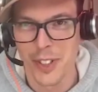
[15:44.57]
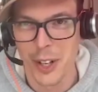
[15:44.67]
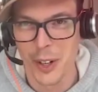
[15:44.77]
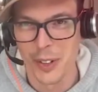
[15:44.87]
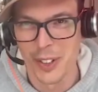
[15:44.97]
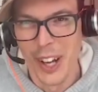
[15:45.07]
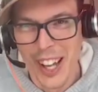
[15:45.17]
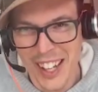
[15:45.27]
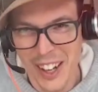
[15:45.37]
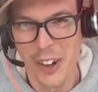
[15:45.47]
all
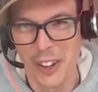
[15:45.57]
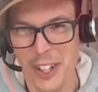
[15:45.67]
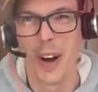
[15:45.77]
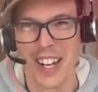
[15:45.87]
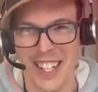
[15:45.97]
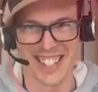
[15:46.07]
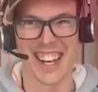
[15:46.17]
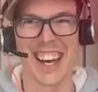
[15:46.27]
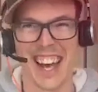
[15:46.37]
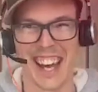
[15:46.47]
the questions
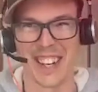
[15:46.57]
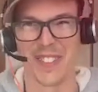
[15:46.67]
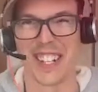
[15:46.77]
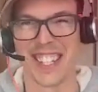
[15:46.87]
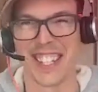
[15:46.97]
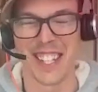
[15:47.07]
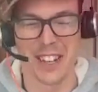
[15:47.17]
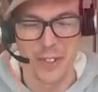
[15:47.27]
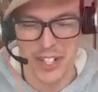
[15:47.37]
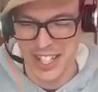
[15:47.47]
I had about this
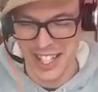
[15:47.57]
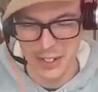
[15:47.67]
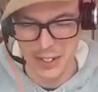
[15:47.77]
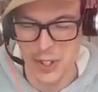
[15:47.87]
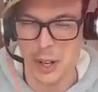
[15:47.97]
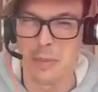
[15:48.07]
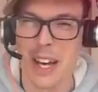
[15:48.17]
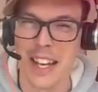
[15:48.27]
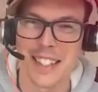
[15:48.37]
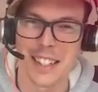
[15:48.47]
stuff, which I think is
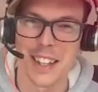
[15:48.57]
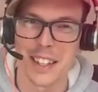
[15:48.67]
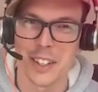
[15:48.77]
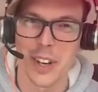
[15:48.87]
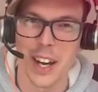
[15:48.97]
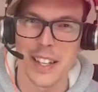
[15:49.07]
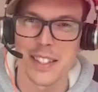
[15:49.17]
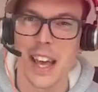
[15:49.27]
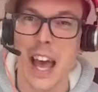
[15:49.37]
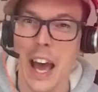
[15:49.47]
amazing that you
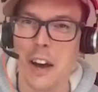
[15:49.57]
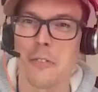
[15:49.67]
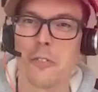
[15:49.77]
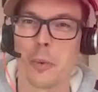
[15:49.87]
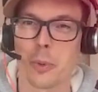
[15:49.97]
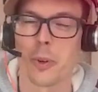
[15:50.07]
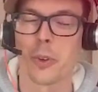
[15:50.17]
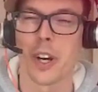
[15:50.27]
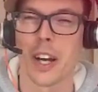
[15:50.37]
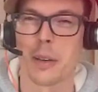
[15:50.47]
guys have a
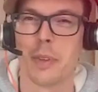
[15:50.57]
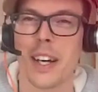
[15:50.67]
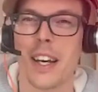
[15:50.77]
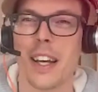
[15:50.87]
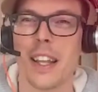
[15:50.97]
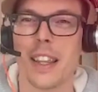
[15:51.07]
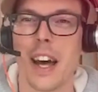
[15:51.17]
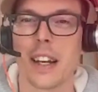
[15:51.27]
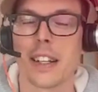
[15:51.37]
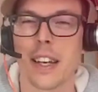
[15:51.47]
program
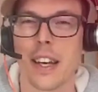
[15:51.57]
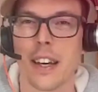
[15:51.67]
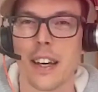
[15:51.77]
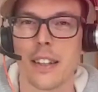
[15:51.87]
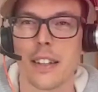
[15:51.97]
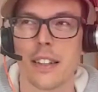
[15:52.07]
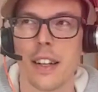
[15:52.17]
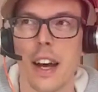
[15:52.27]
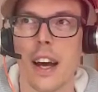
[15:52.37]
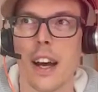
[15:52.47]
that can,
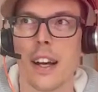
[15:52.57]
because